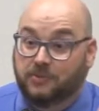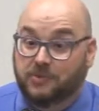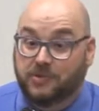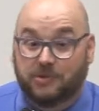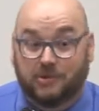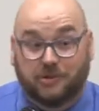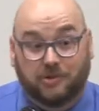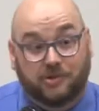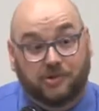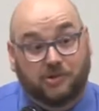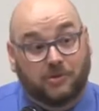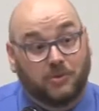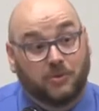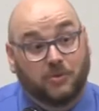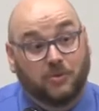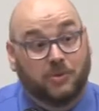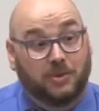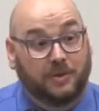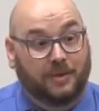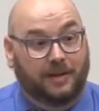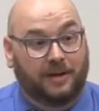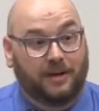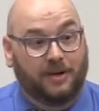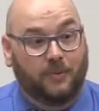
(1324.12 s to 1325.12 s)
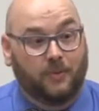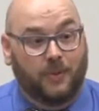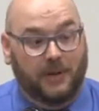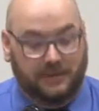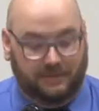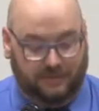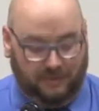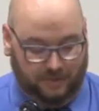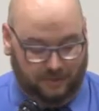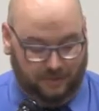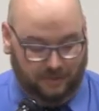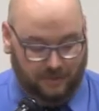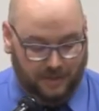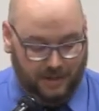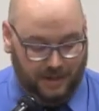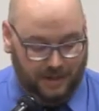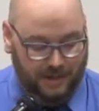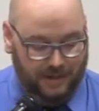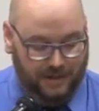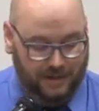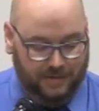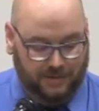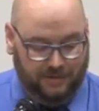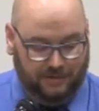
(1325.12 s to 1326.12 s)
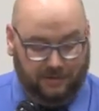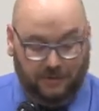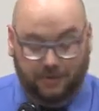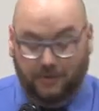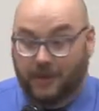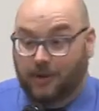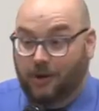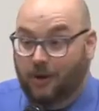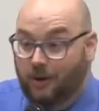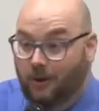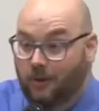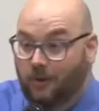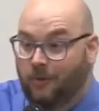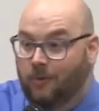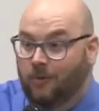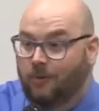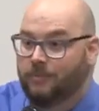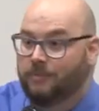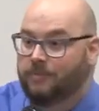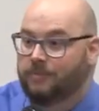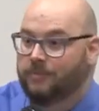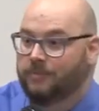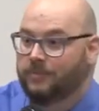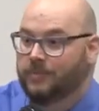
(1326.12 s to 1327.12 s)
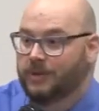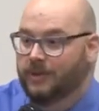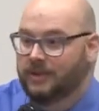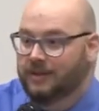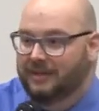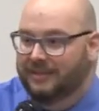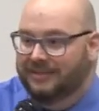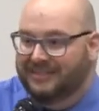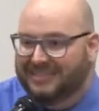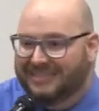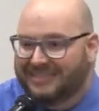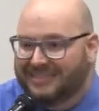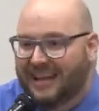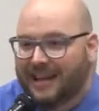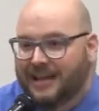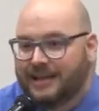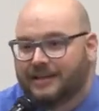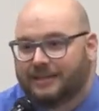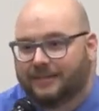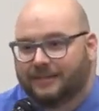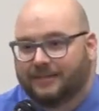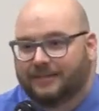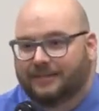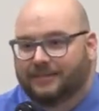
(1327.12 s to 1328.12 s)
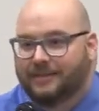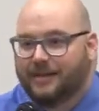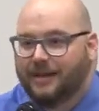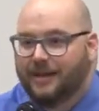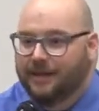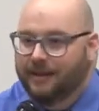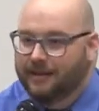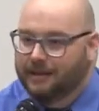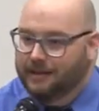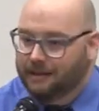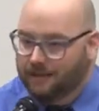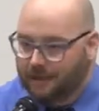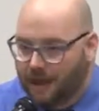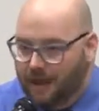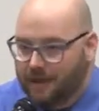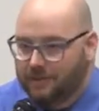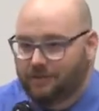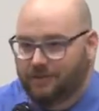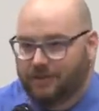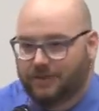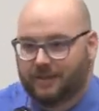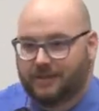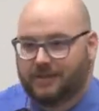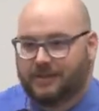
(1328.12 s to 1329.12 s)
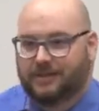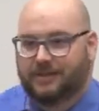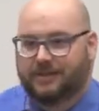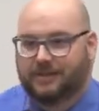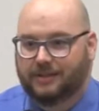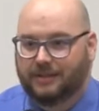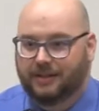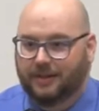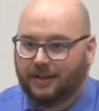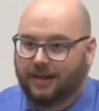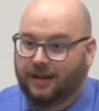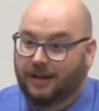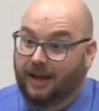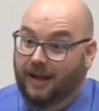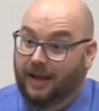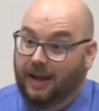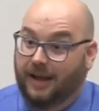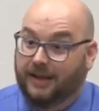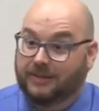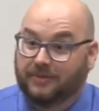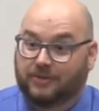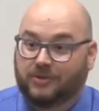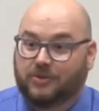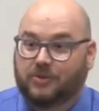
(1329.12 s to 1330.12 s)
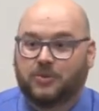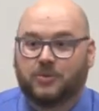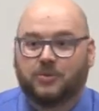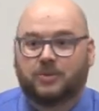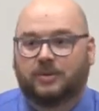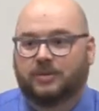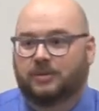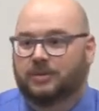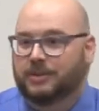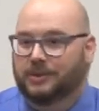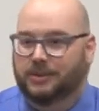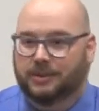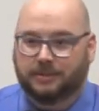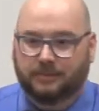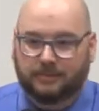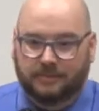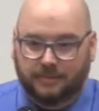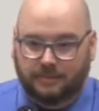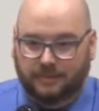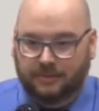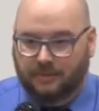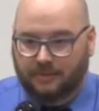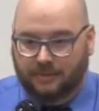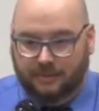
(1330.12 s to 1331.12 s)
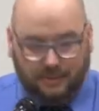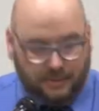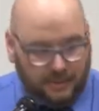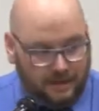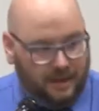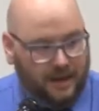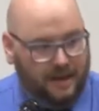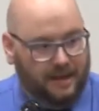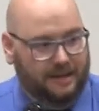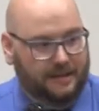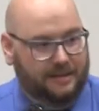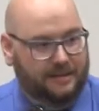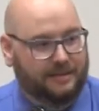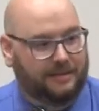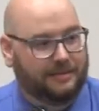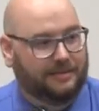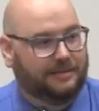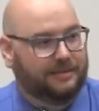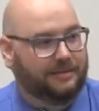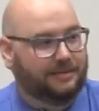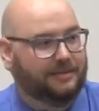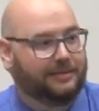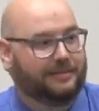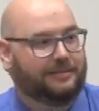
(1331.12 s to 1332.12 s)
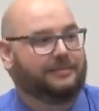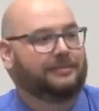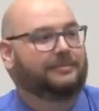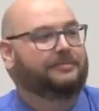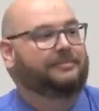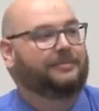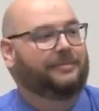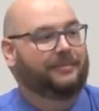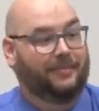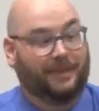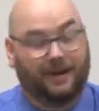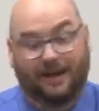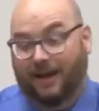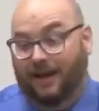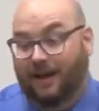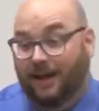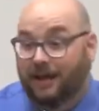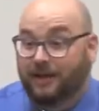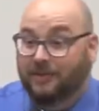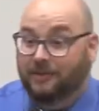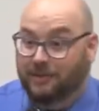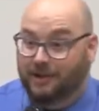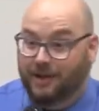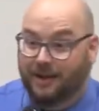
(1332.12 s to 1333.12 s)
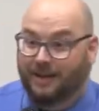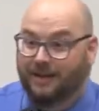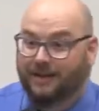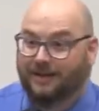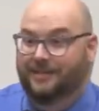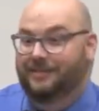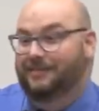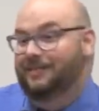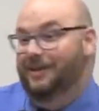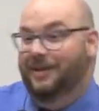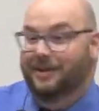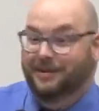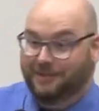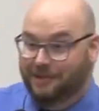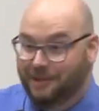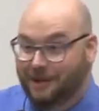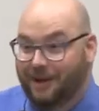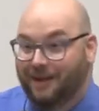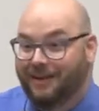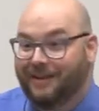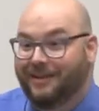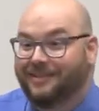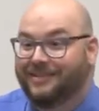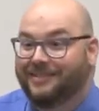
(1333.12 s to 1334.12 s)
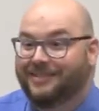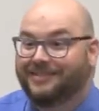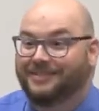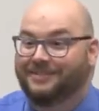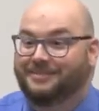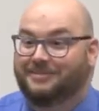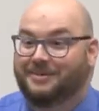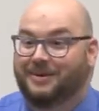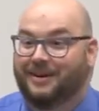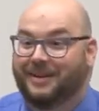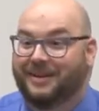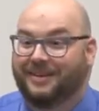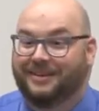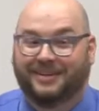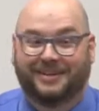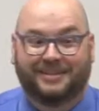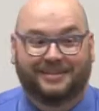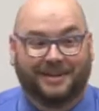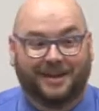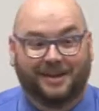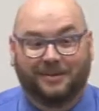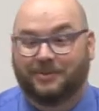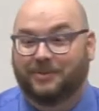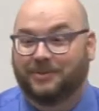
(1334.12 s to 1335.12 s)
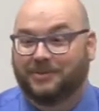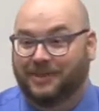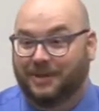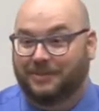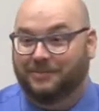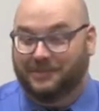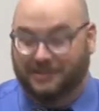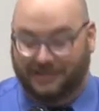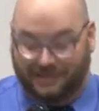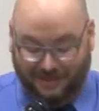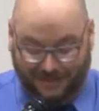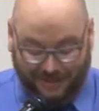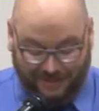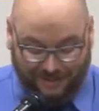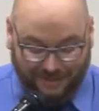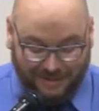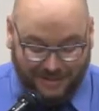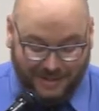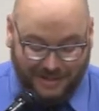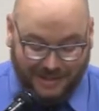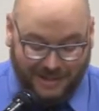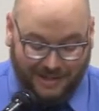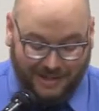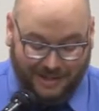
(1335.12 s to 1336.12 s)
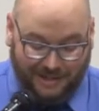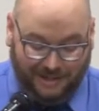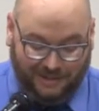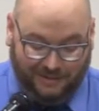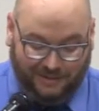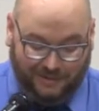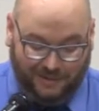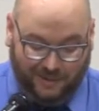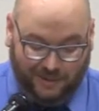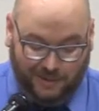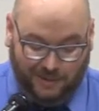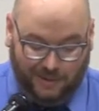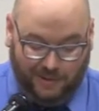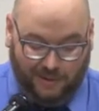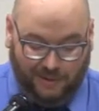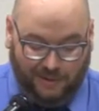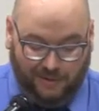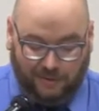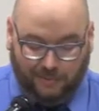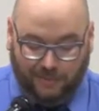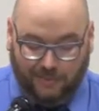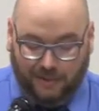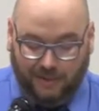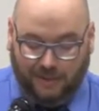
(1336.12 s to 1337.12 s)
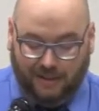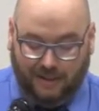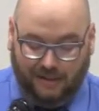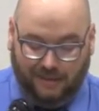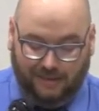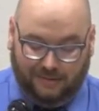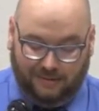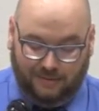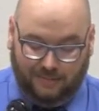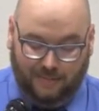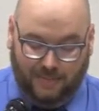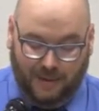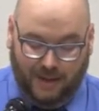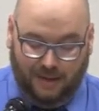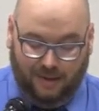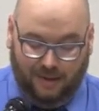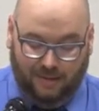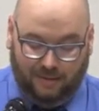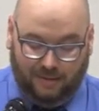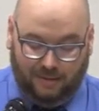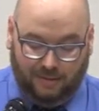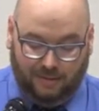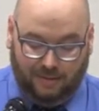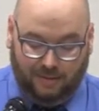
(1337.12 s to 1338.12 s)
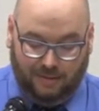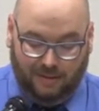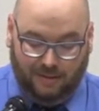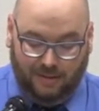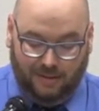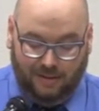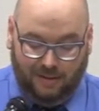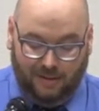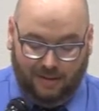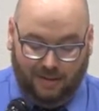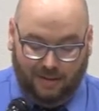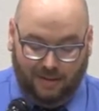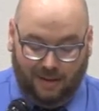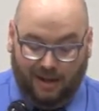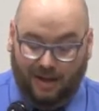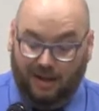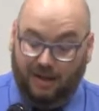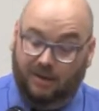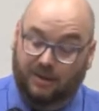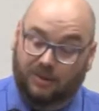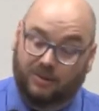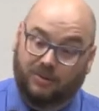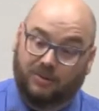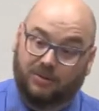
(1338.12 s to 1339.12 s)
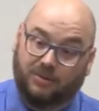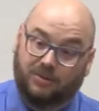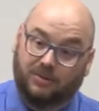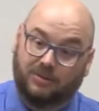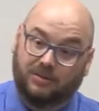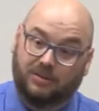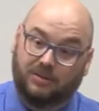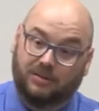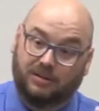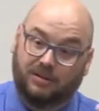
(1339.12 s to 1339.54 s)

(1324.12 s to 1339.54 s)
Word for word: was the school that I went to. So at home, science logic, at school, God, and God, and God, right? And that was everything. So this book is about how